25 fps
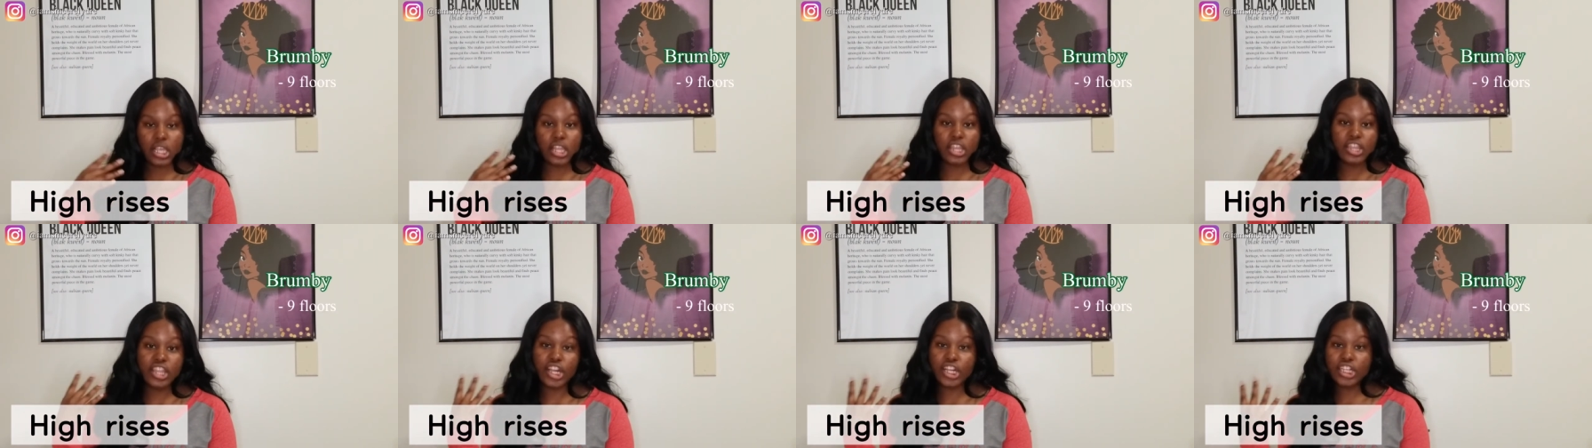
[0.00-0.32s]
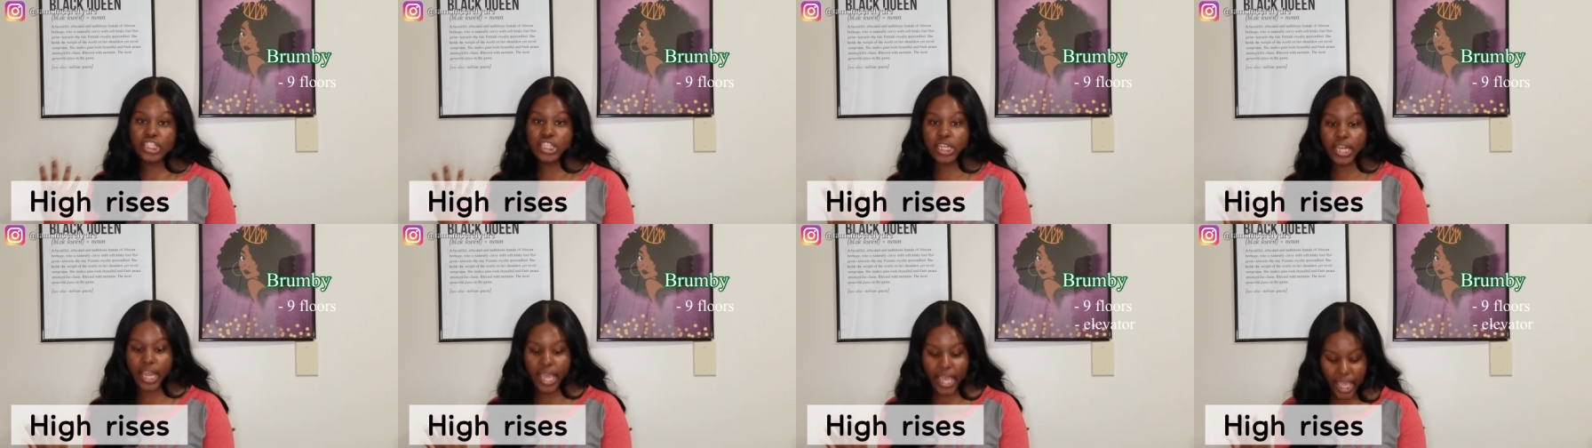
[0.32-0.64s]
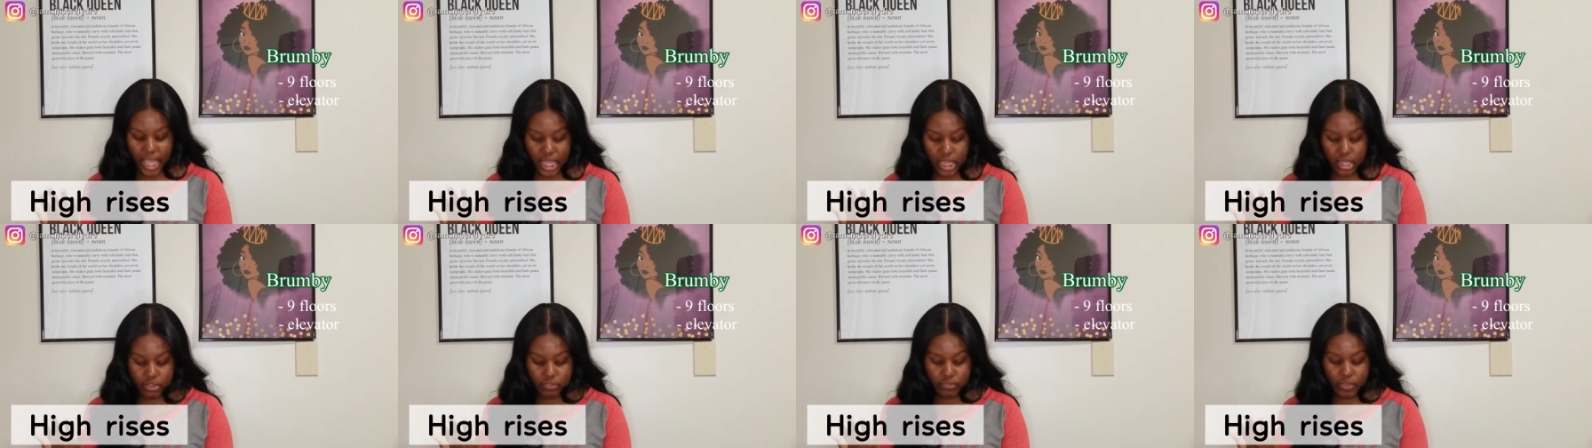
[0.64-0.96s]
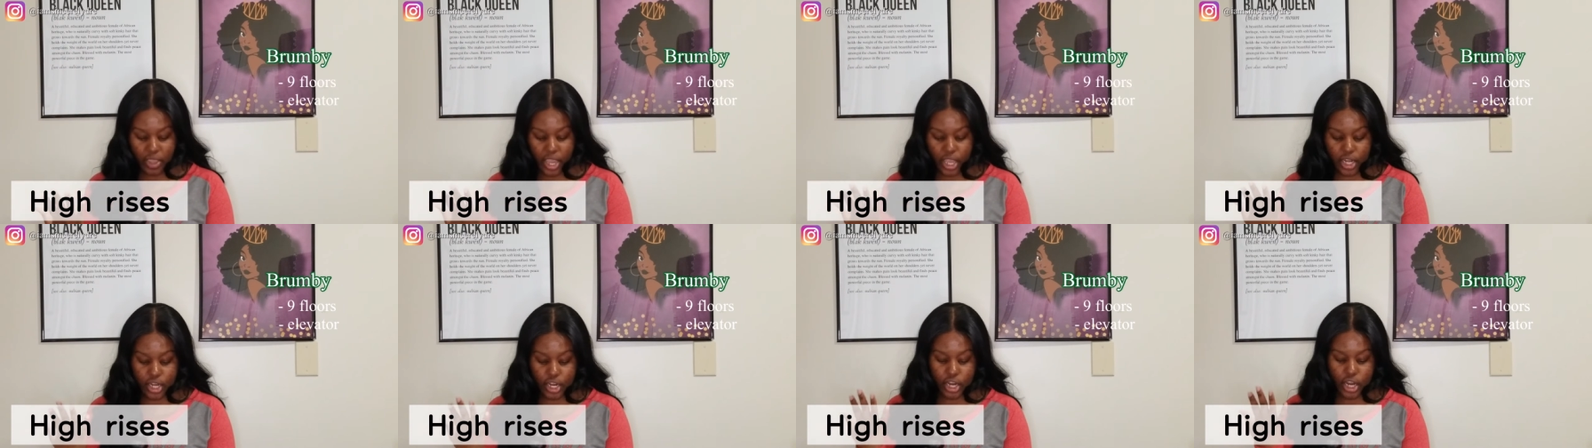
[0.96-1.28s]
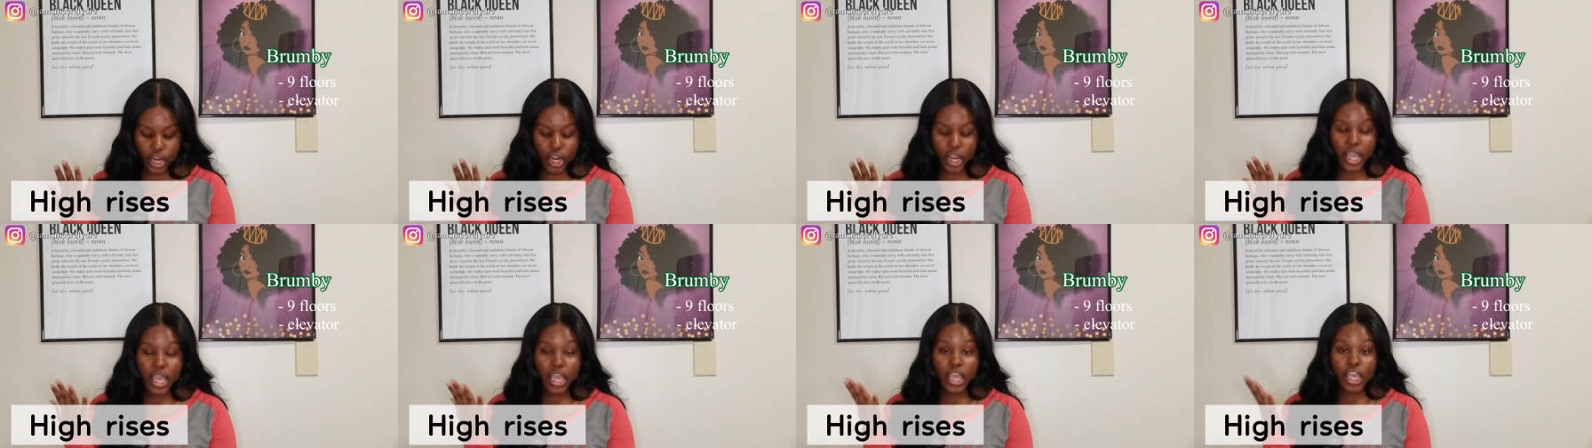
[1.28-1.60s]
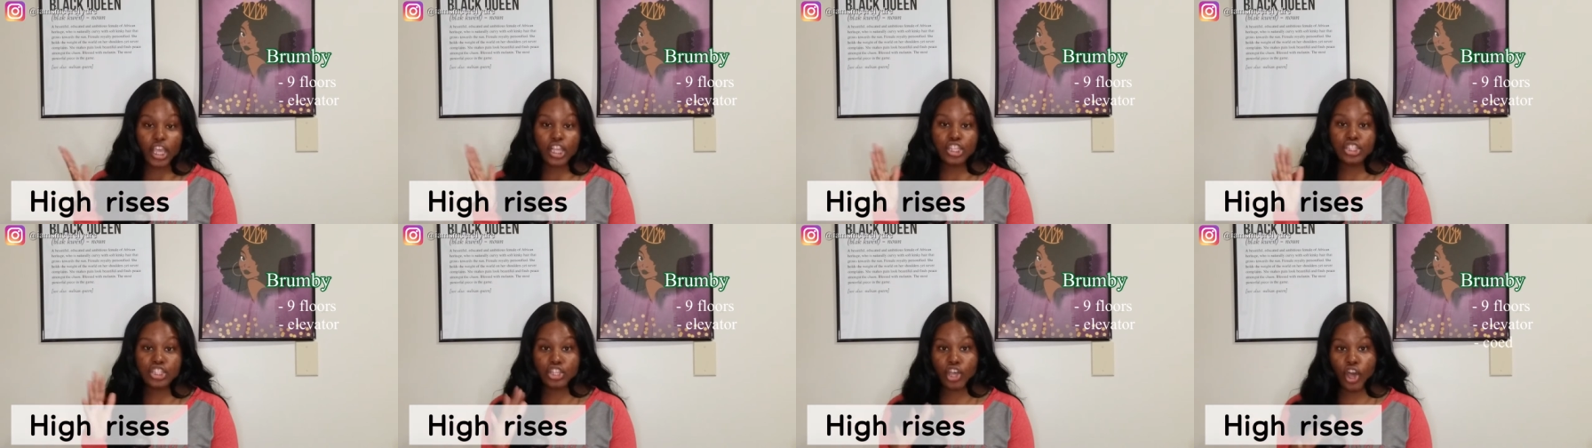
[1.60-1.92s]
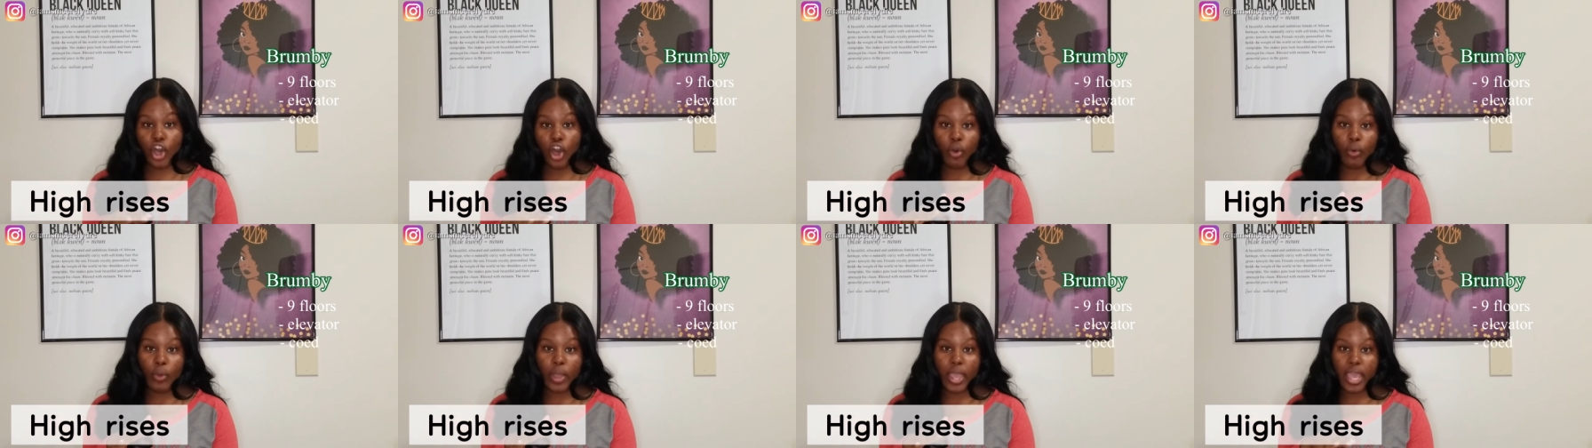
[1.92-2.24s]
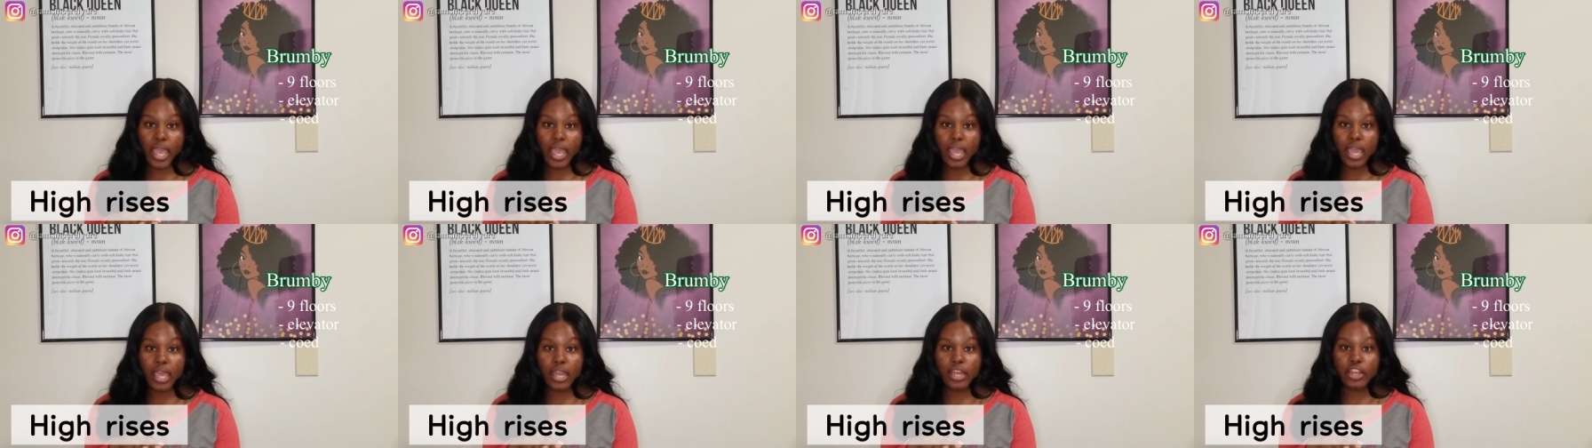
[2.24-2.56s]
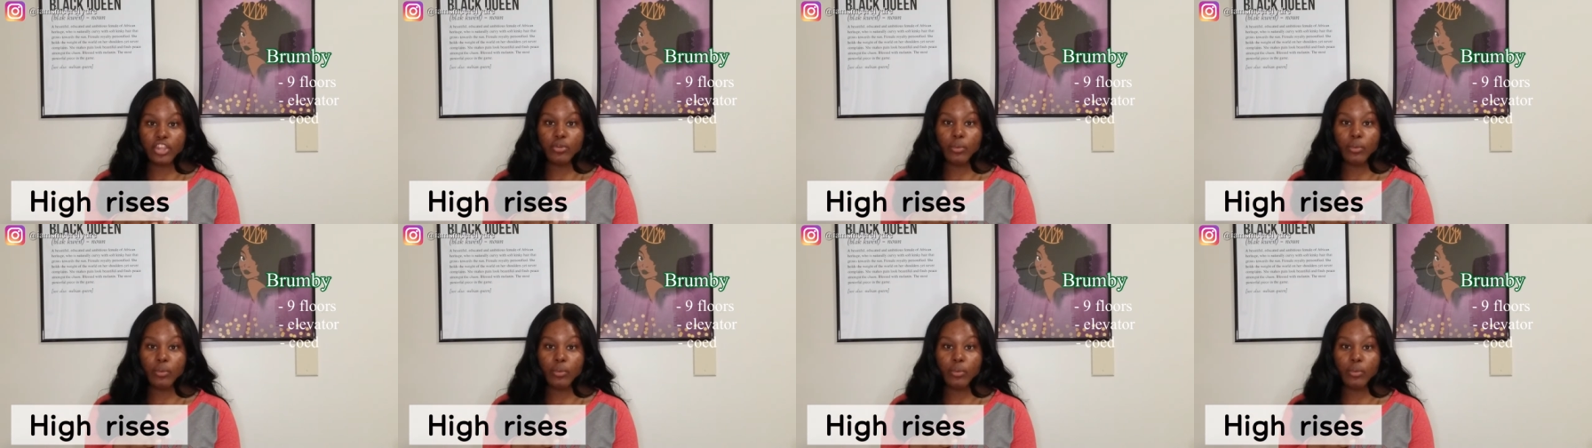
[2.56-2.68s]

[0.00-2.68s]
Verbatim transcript: There's an elevator, it's co-ed,